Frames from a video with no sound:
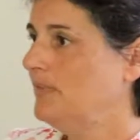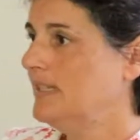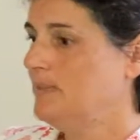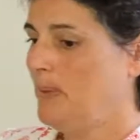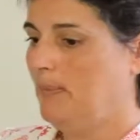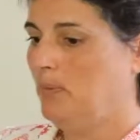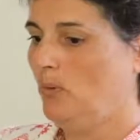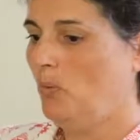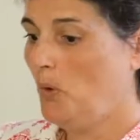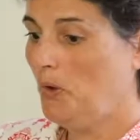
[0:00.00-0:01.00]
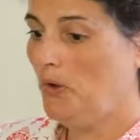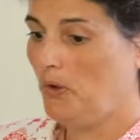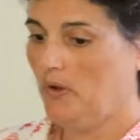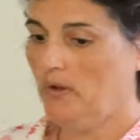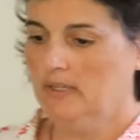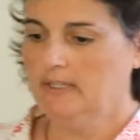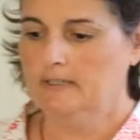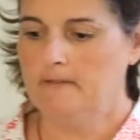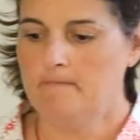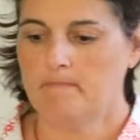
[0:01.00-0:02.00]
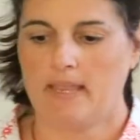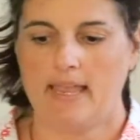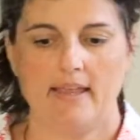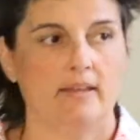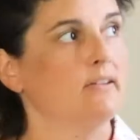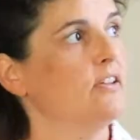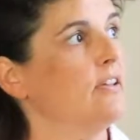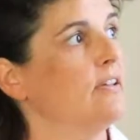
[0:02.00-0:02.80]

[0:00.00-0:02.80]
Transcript: these people were. And